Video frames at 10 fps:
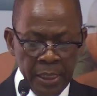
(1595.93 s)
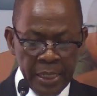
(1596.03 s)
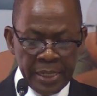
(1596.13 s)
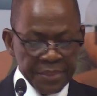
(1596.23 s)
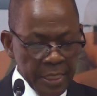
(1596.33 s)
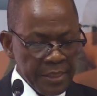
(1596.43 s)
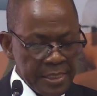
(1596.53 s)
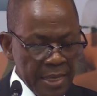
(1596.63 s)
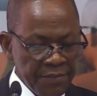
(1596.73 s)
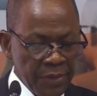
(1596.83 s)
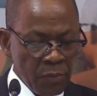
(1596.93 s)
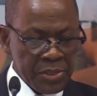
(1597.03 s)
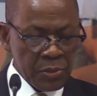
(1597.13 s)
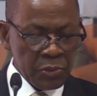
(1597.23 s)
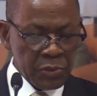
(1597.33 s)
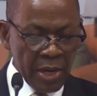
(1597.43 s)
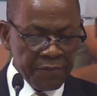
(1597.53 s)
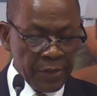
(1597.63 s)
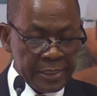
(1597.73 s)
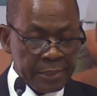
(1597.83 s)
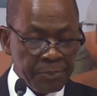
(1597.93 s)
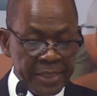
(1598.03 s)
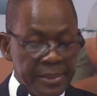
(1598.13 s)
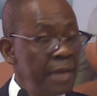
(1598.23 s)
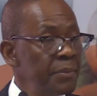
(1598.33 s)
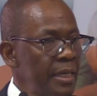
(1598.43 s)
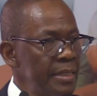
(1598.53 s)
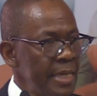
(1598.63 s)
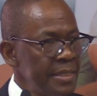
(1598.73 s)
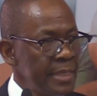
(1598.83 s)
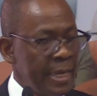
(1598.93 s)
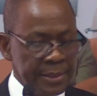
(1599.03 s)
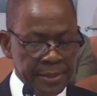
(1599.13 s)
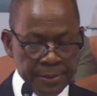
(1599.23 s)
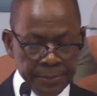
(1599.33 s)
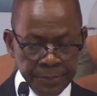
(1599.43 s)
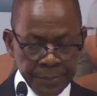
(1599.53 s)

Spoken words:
and I think the survey was also affected by timing, as I said.